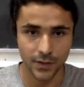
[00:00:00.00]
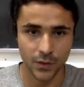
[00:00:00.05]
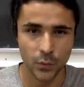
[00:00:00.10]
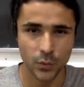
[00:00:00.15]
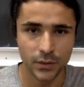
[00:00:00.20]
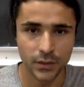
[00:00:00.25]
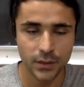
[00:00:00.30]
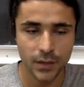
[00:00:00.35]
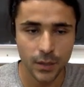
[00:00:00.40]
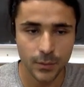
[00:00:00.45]
Now
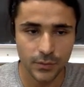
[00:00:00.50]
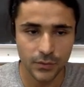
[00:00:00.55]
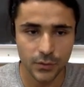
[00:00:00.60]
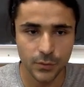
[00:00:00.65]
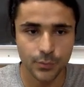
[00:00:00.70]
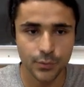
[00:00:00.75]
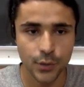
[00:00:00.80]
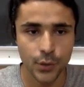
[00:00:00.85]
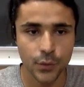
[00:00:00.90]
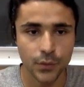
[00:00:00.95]
when it comes
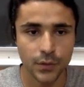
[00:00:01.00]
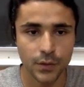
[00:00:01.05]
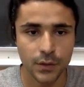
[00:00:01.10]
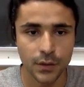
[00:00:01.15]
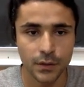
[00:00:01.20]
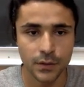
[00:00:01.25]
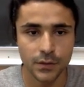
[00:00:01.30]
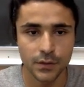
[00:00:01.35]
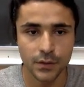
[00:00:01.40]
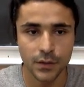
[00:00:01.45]
to
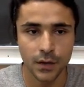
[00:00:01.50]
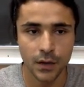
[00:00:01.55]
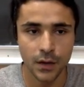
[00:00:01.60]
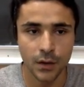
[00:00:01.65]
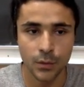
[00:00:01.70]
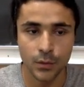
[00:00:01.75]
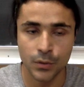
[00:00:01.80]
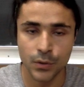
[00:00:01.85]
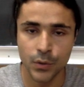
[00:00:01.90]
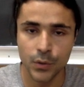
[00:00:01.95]
proteins,
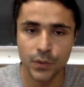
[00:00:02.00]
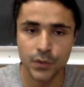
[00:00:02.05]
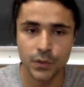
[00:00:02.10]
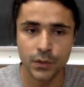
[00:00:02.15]
we're going